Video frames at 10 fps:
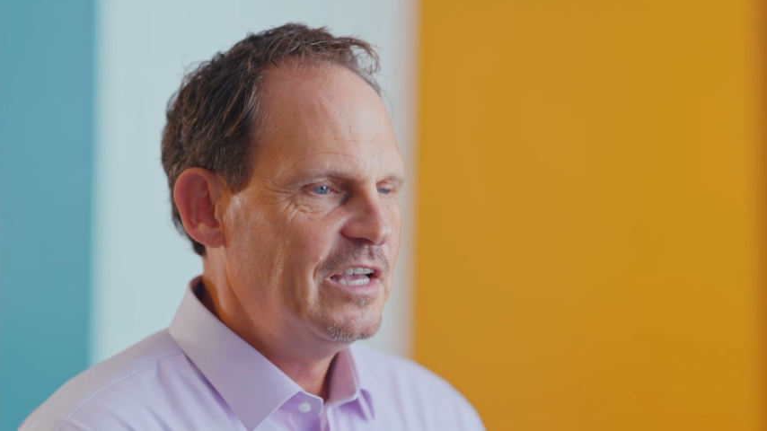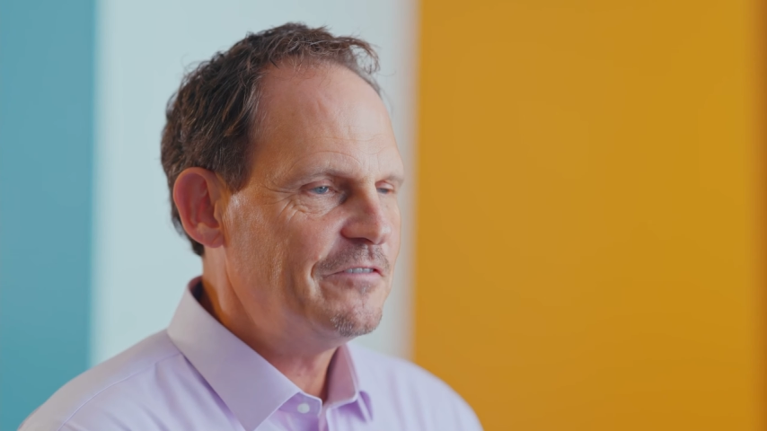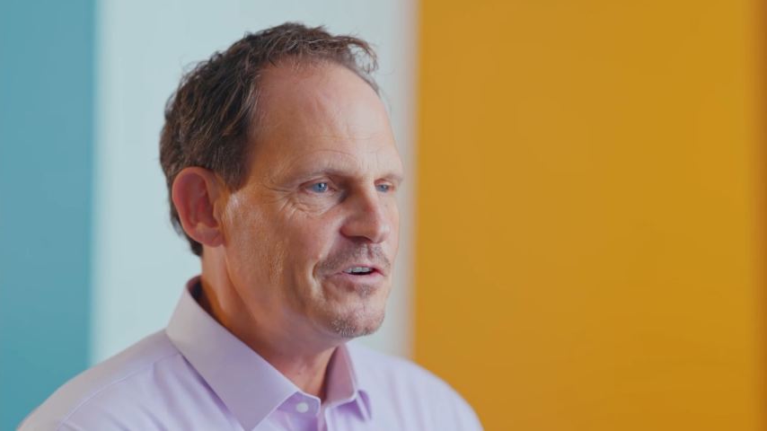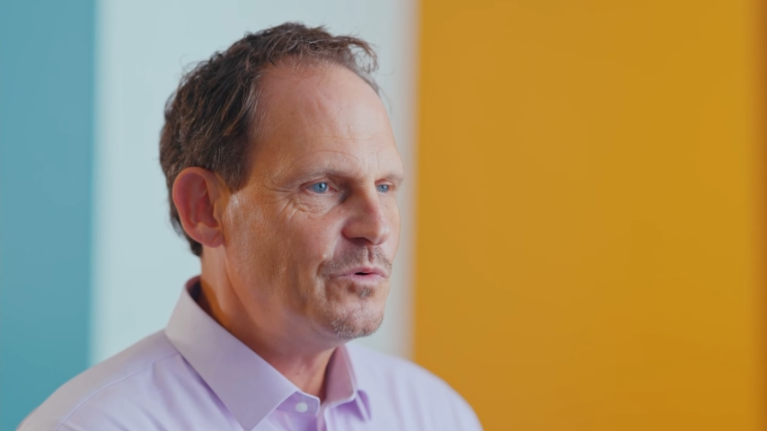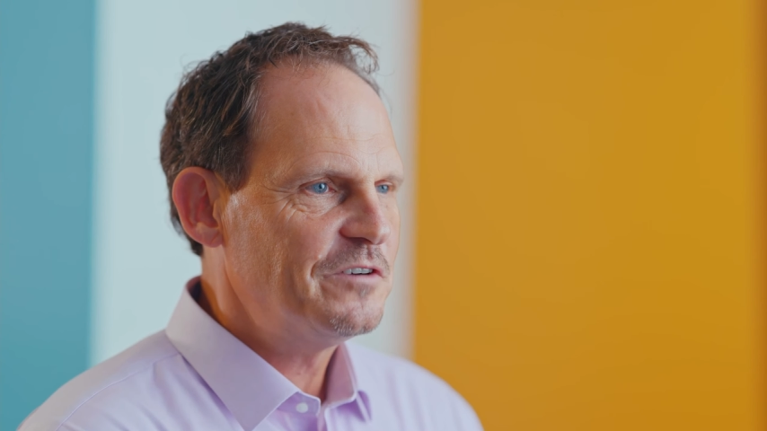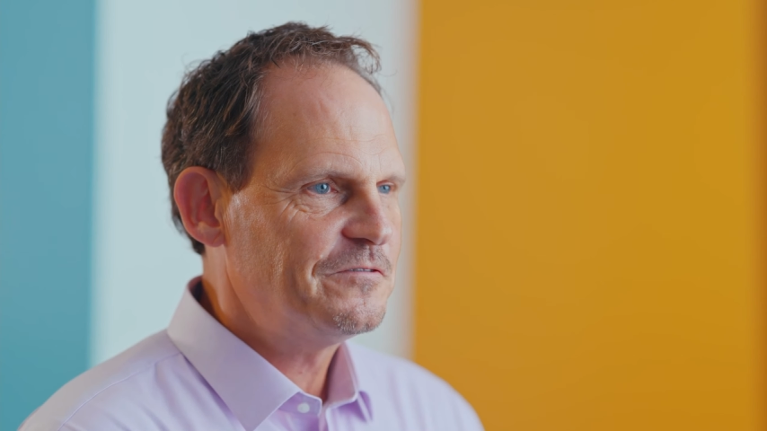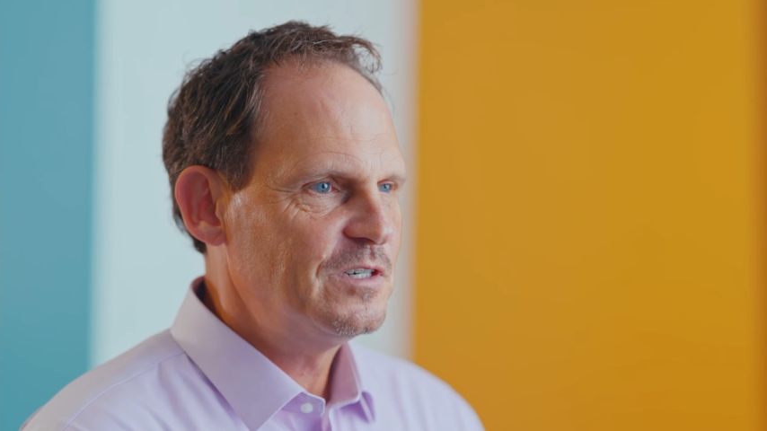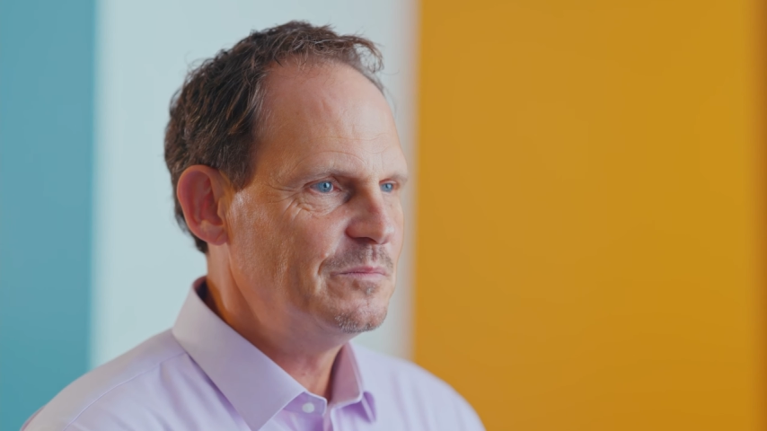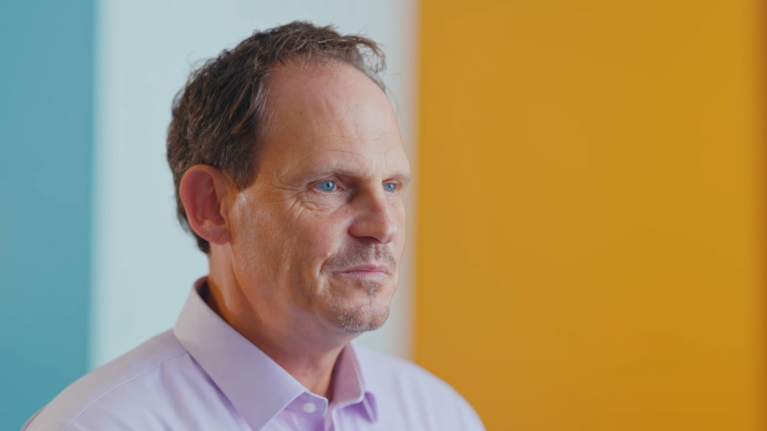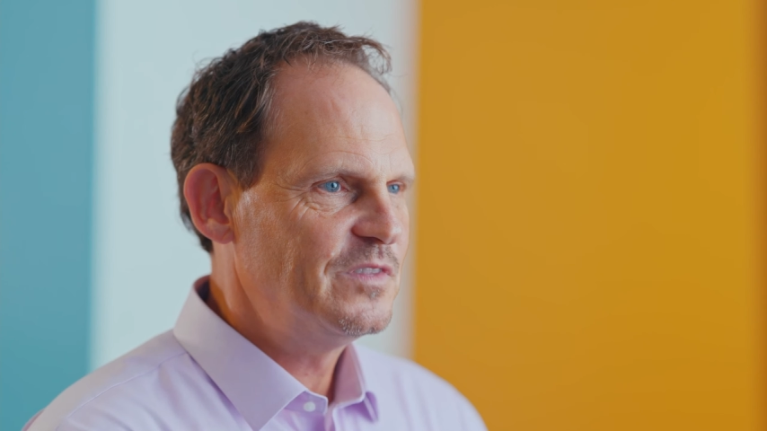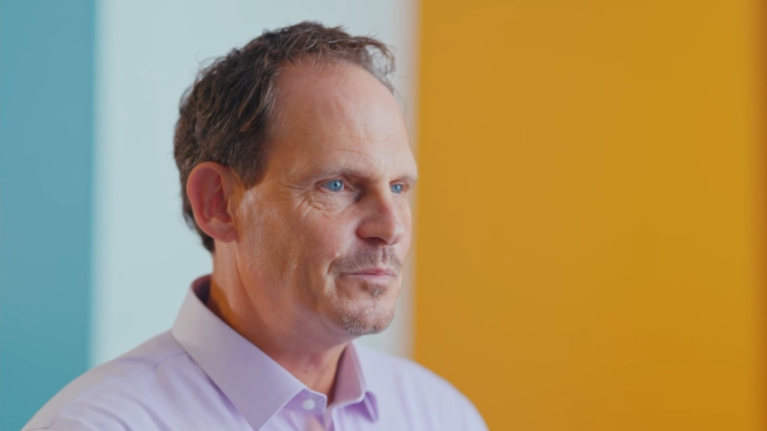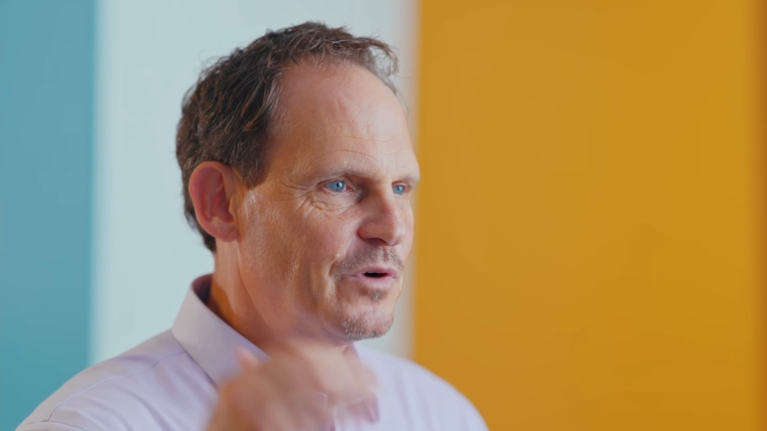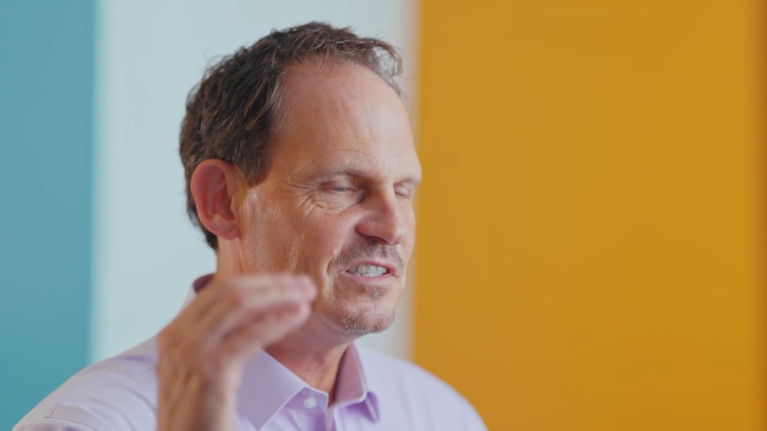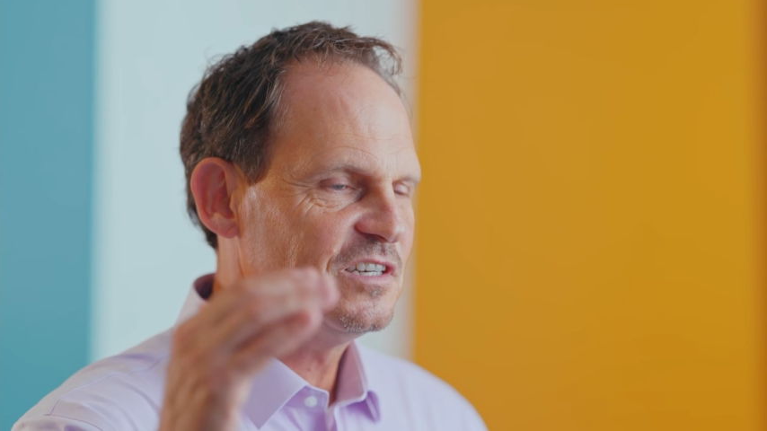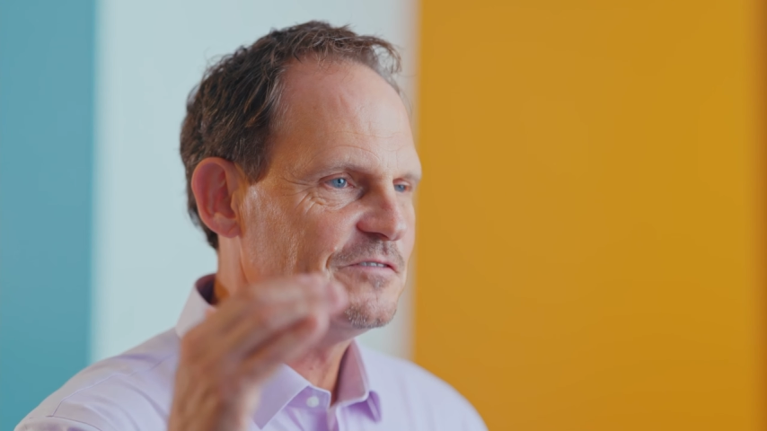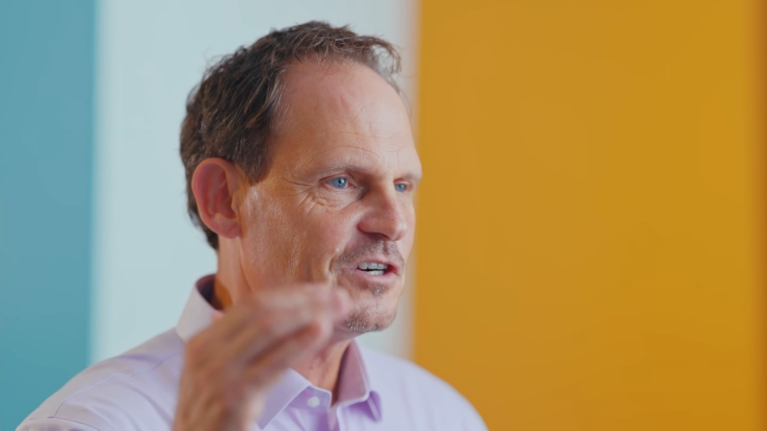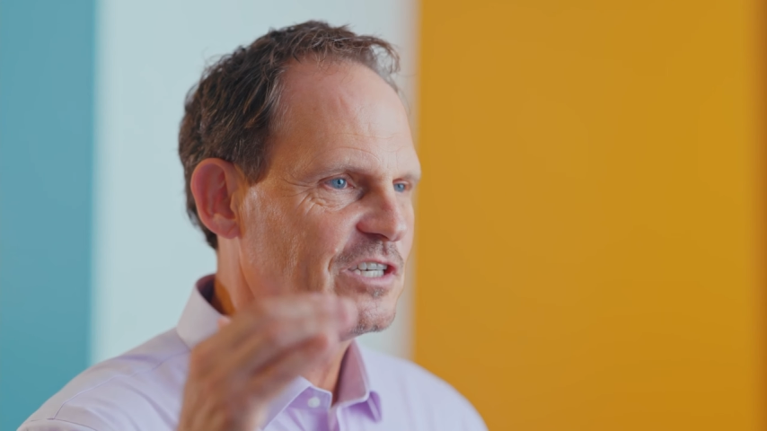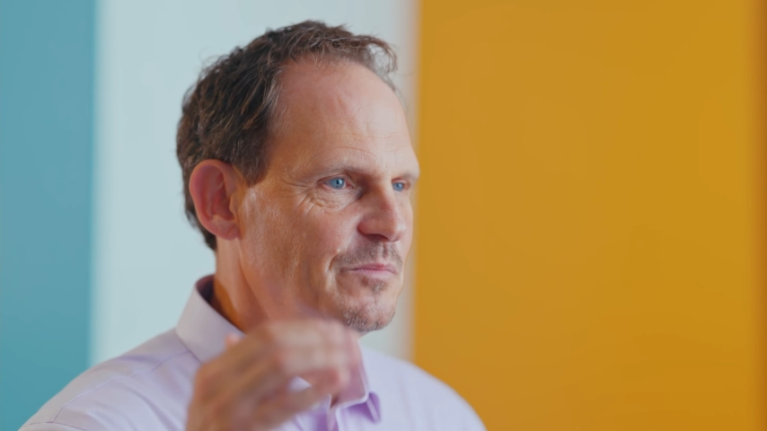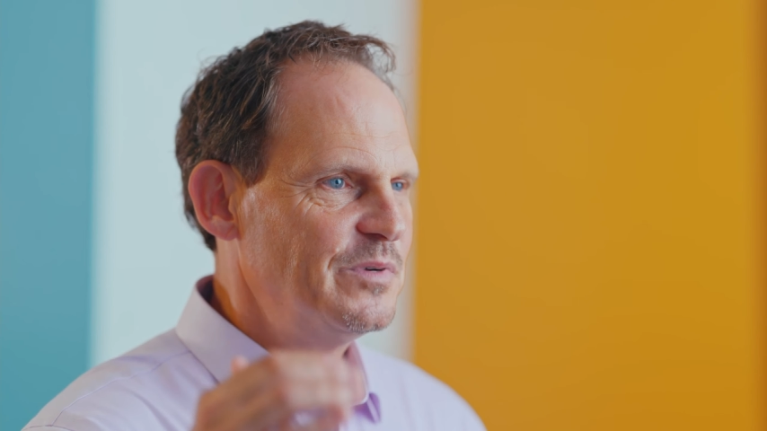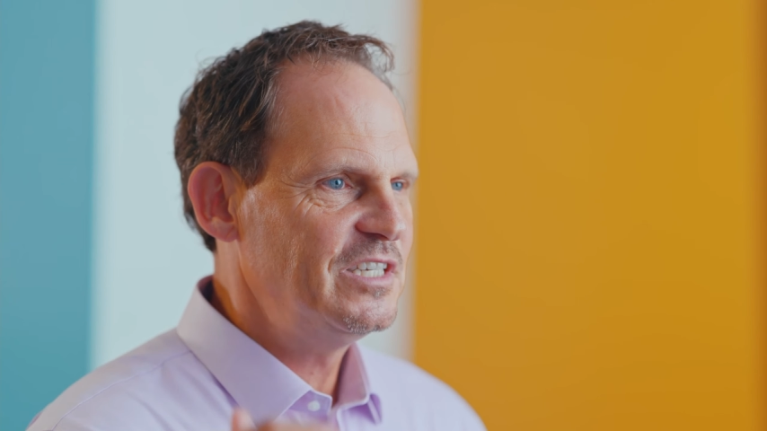Everyone from the president of our
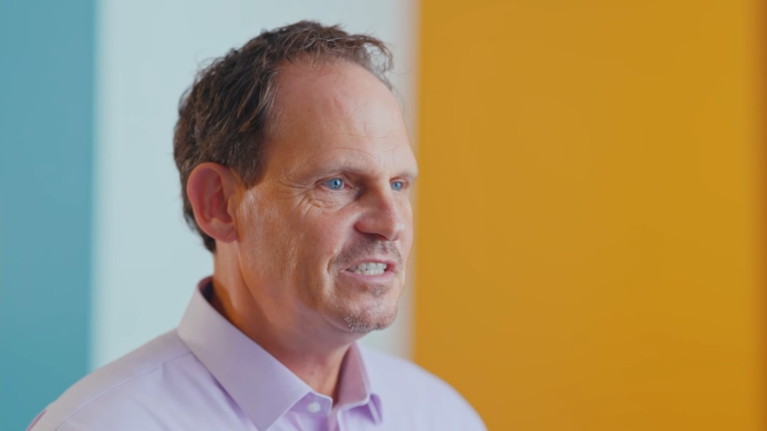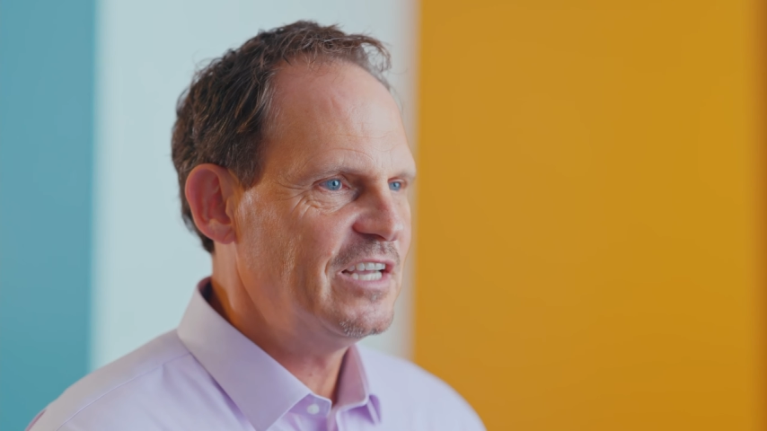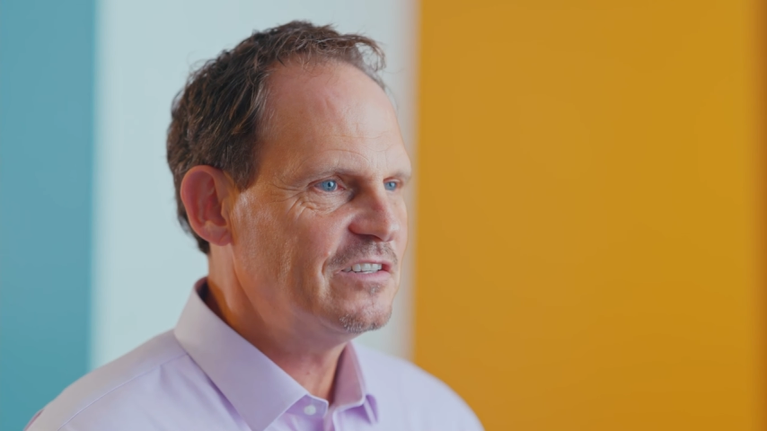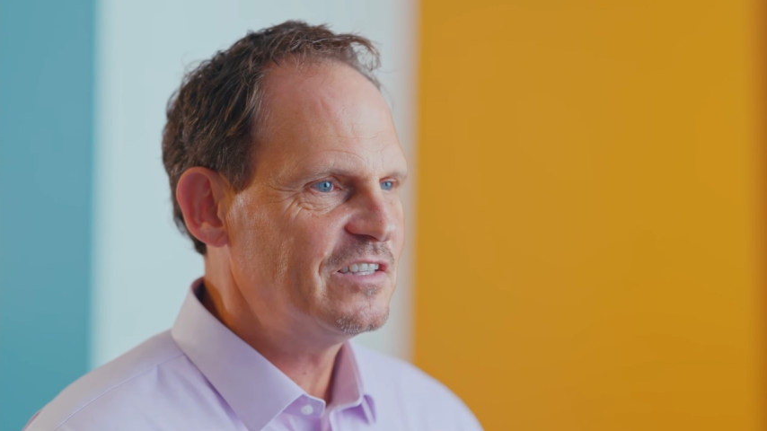company down